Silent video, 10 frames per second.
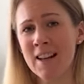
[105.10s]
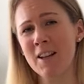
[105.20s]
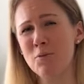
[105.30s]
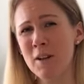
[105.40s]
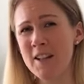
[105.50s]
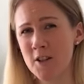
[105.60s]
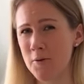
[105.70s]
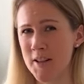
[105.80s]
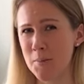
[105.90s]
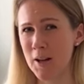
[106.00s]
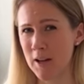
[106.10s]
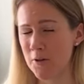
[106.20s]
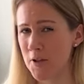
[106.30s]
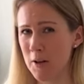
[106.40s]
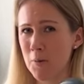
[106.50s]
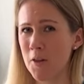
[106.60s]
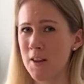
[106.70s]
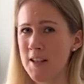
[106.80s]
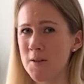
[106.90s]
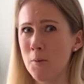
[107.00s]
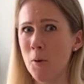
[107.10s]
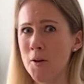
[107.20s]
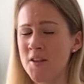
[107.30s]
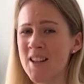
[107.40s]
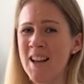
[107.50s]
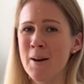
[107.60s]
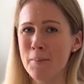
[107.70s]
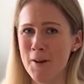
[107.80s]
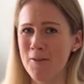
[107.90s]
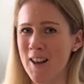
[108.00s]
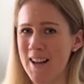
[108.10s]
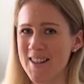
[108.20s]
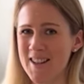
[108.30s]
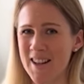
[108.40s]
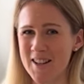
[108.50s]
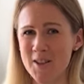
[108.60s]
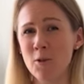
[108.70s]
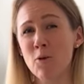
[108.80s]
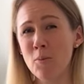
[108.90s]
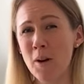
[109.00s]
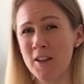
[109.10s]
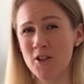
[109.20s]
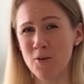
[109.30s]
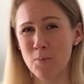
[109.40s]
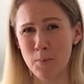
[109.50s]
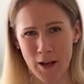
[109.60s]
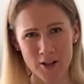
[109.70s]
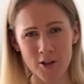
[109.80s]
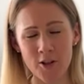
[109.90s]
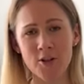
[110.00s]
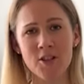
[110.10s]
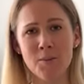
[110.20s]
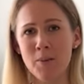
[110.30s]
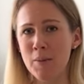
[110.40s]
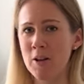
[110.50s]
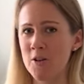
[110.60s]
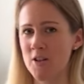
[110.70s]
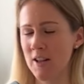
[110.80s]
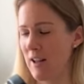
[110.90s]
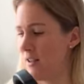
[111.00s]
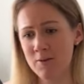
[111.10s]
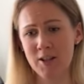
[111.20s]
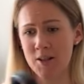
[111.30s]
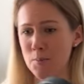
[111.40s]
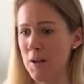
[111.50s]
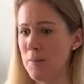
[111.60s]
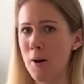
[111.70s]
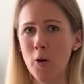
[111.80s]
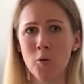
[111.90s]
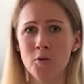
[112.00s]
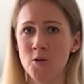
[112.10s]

can really stress me out. And with these ones, my flights are so much better simply because I can just be in my own